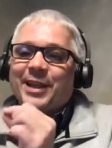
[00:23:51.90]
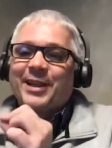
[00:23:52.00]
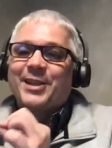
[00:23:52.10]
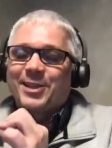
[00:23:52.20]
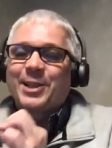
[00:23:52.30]

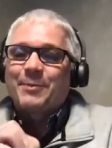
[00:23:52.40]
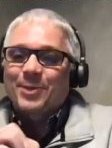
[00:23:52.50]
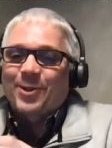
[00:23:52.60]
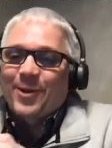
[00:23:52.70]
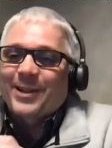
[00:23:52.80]
getting his lips
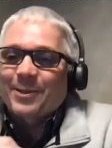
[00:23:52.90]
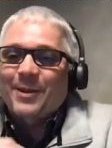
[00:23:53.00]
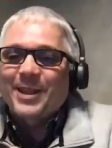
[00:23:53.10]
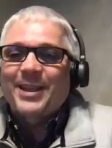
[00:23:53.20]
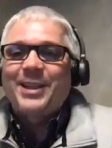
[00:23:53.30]
correctly
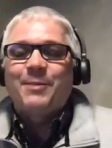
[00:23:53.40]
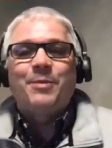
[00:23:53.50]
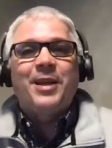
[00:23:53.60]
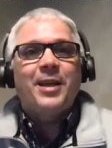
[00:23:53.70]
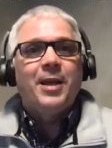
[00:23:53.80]
where they need to
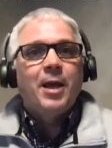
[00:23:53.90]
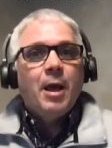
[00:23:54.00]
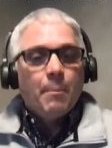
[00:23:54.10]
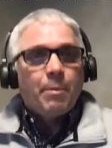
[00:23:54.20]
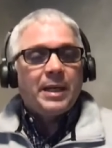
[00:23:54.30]
be,
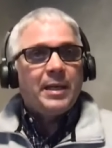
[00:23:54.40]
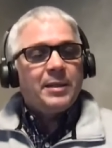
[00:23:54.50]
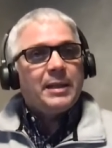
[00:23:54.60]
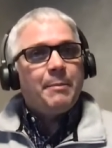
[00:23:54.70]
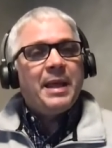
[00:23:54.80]
but he
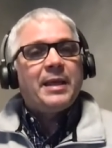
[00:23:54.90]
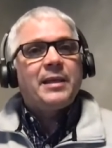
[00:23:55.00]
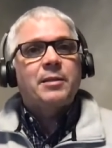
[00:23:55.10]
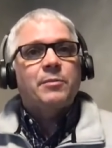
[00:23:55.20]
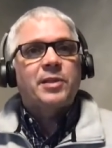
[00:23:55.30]
is making
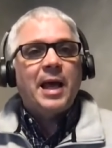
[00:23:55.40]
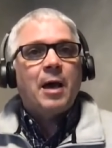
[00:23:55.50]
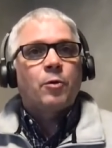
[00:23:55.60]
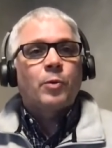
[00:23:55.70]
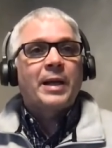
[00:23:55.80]
some
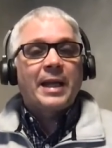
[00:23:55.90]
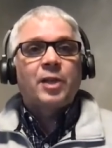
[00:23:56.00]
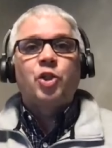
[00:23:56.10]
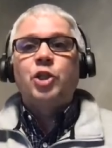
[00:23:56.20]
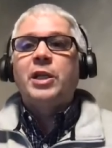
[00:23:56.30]
sound, right?
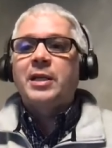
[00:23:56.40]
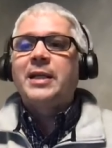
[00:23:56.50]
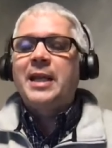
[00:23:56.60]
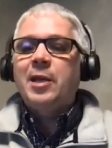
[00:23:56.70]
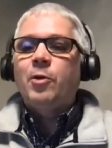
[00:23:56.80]
And she can
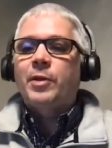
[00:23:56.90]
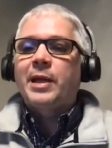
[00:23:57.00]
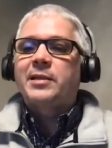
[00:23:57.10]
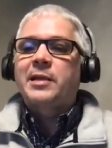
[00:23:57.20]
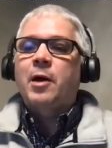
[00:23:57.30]
hear
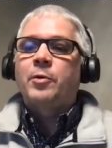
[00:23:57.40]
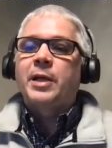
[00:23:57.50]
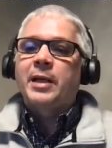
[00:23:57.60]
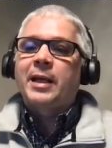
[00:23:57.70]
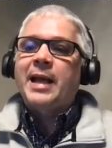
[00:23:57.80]
that sound,
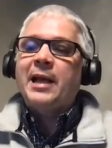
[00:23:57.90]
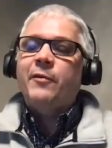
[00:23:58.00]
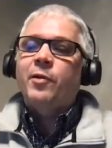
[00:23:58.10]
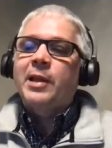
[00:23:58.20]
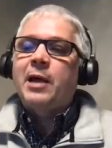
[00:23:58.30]
and it kind
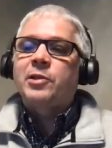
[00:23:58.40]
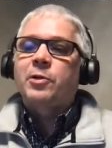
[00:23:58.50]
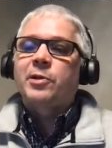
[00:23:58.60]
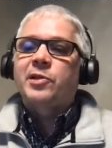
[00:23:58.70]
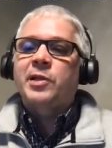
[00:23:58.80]
of allows
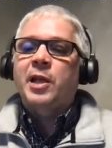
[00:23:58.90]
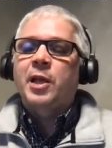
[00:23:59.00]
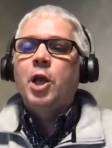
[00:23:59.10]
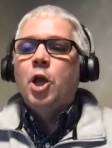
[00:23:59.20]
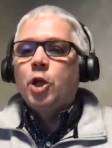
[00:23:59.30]
her to say
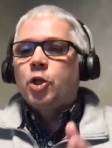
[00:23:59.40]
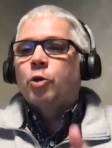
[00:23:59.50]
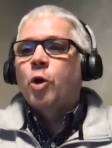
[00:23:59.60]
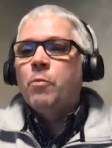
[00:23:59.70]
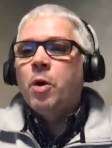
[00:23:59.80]

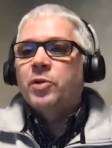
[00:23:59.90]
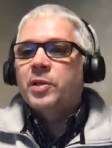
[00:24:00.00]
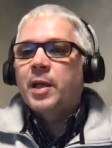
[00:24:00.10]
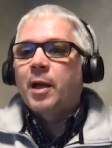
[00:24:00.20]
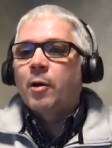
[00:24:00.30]
you're almost
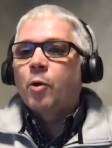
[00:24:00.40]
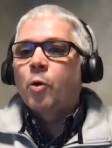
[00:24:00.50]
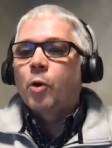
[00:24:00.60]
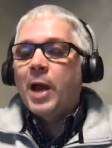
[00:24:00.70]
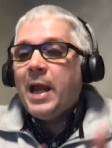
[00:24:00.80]
there
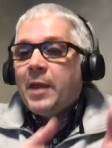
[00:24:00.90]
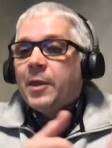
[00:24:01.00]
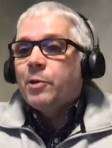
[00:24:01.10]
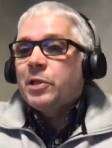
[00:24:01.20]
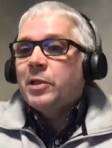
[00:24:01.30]
or hey there was a